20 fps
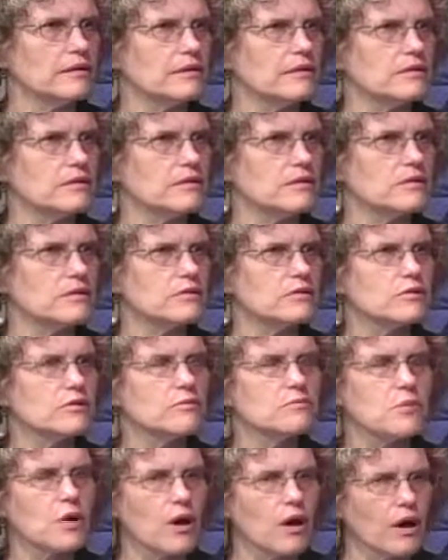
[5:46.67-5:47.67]

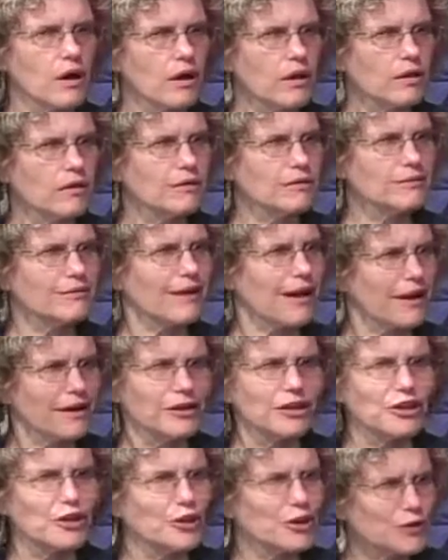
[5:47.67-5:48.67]
small, not
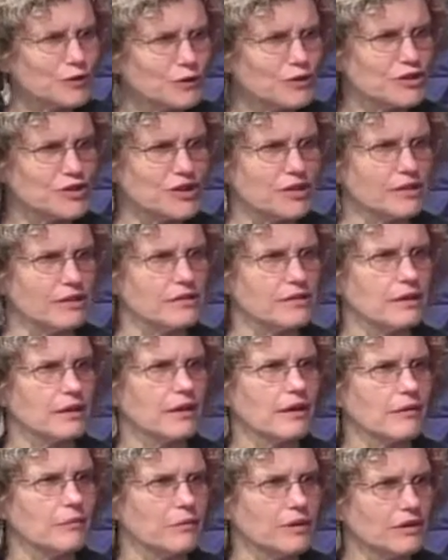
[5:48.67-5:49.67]
huge things
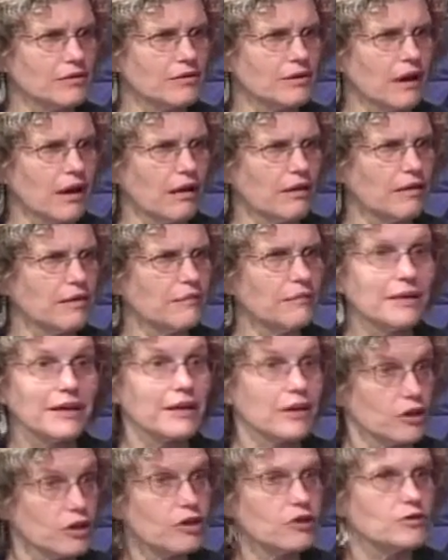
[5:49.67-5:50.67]
that can be done that make
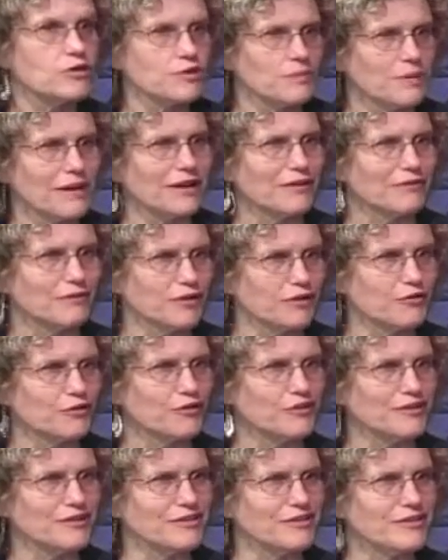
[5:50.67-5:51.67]
a huge amount of
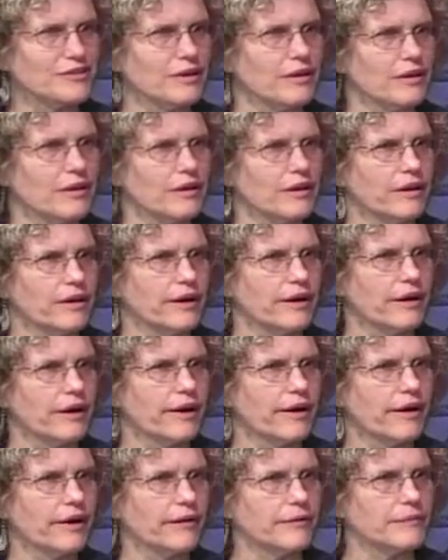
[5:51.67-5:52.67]
difference.
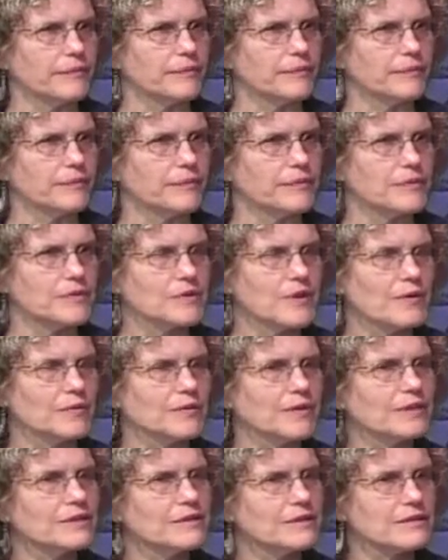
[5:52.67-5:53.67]
So
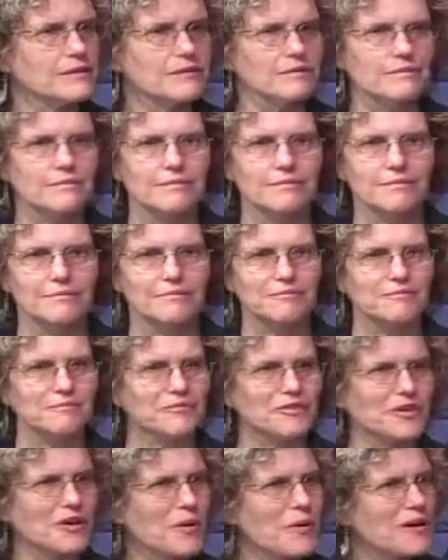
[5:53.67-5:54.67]
let's
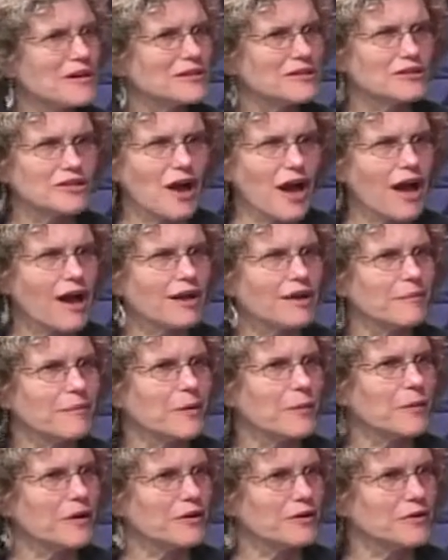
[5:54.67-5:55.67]
go on to talk
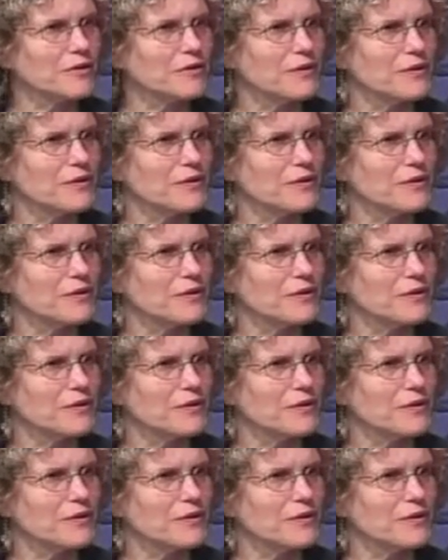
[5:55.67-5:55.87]
about what are,